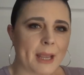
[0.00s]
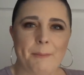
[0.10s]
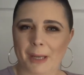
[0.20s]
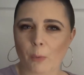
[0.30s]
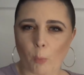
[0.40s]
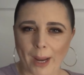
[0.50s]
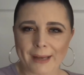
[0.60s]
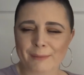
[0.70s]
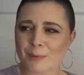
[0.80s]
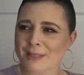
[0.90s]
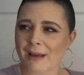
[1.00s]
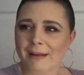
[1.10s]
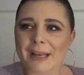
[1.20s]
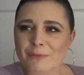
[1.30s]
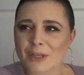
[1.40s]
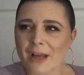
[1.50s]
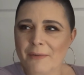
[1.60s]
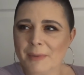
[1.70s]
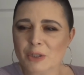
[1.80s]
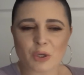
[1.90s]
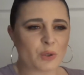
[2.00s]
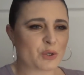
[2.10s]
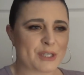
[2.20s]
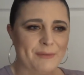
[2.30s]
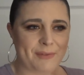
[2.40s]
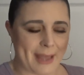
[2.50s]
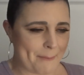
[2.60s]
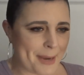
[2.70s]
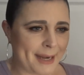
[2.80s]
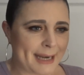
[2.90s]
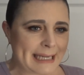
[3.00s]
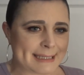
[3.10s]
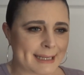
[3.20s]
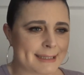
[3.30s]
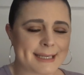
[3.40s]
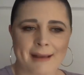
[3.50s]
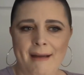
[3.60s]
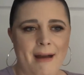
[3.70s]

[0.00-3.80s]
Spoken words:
a big weight was kind of lifted off my shoulders, if that made any sense.